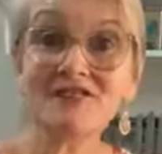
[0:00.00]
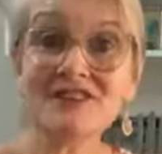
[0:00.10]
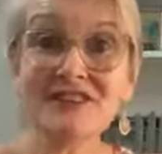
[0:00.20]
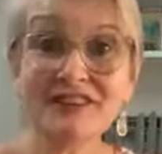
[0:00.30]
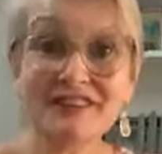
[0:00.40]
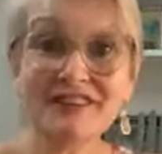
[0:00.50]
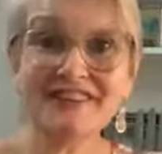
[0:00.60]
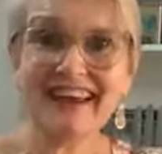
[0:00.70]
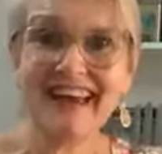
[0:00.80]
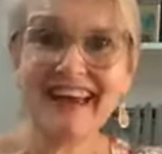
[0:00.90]

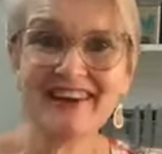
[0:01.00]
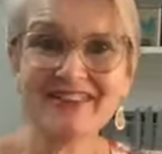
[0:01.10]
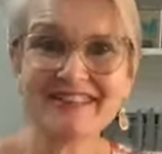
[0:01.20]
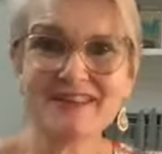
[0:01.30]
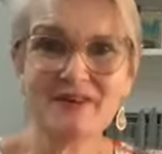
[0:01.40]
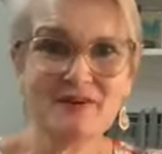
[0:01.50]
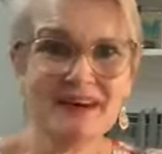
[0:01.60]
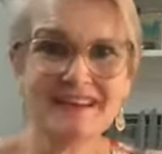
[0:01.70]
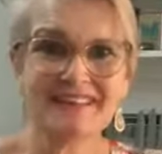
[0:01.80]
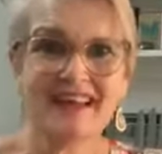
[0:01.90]
afternoon. How is
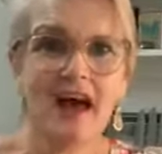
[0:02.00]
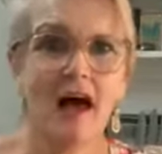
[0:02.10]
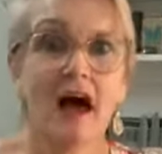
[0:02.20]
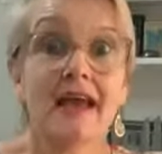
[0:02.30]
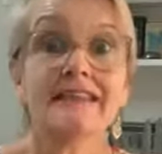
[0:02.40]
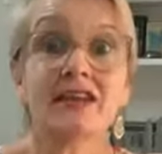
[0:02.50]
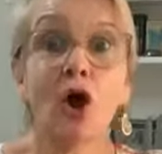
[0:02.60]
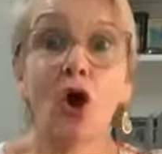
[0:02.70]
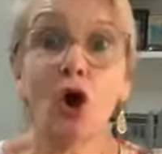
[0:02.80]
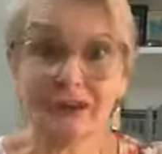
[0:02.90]
everyone? It's
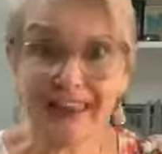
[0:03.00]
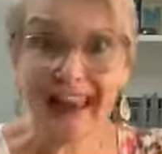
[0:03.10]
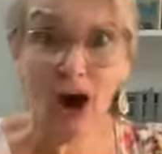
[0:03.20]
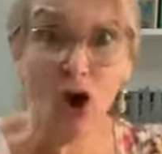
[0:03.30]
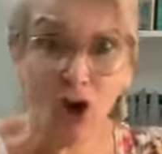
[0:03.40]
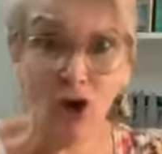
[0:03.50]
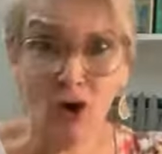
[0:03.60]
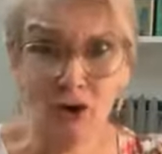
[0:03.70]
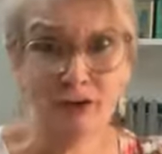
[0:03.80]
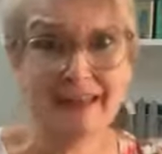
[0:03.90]
hot
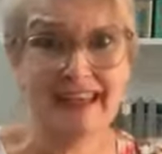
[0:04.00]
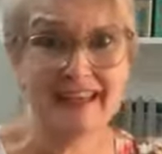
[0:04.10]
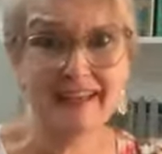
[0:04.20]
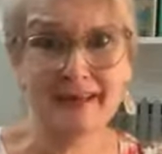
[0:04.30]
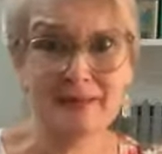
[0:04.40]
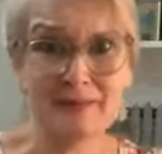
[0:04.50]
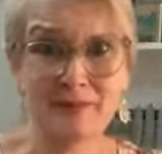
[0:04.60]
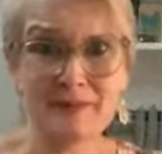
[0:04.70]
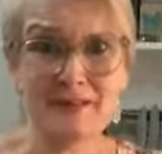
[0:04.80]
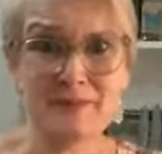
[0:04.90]
here in
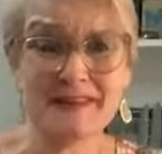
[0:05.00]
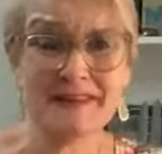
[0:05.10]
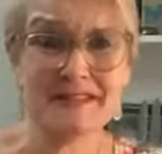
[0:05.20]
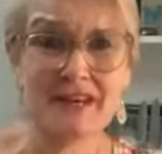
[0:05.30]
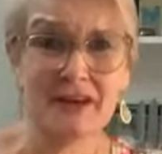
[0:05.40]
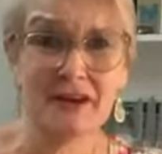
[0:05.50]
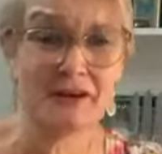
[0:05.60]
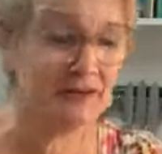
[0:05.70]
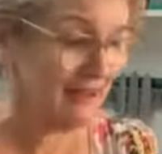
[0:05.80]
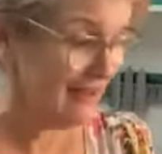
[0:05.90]
Brisbane, so
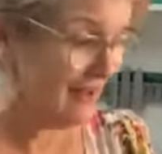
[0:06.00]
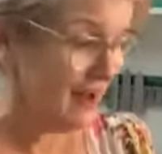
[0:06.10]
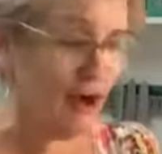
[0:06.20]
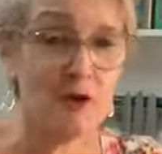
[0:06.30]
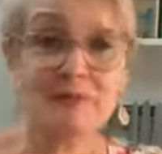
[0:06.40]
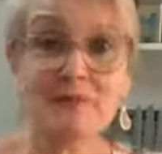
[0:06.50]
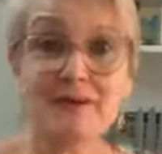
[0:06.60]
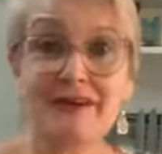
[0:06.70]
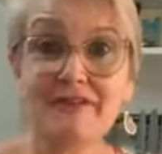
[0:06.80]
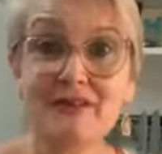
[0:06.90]
I hope
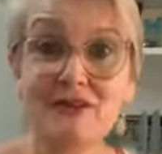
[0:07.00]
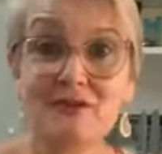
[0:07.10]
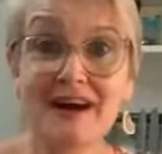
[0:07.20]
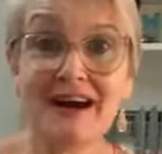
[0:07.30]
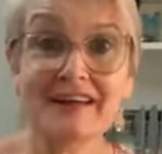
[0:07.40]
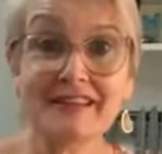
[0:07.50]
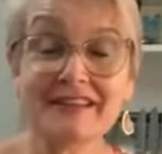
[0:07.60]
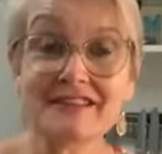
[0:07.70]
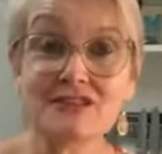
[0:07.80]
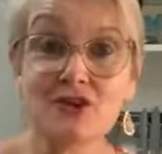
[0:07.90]
wherever you are that
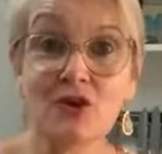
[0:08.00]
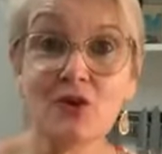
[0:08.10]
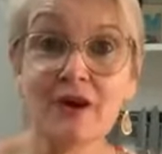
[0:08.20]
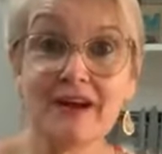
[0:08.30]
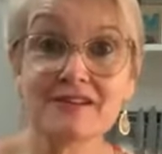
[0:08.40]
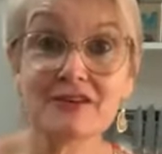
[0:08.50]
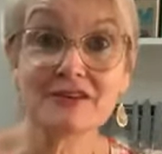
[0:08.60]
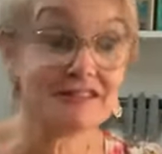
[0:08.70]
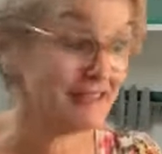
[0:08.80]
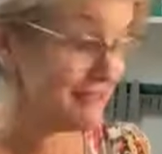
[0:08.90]
it's not quite as
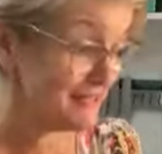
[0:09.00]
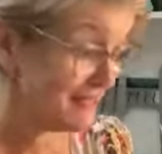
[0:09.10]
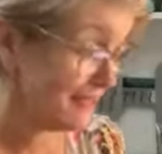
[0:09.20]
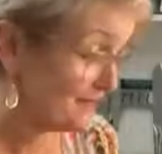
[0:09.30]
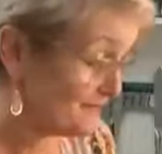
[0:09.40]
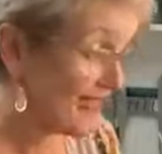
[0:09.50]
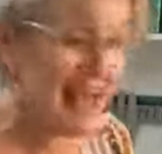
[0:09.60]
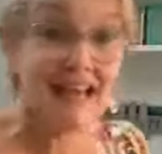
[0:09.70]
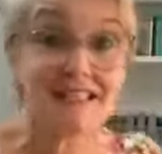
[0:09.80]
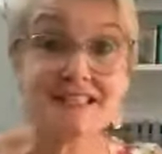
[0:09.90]
hot as it is here.
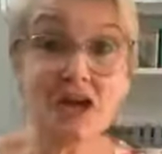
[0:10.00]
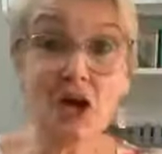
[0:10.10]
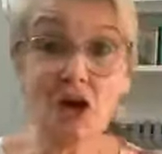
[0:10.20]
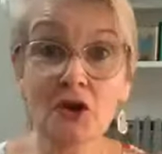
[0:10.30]
So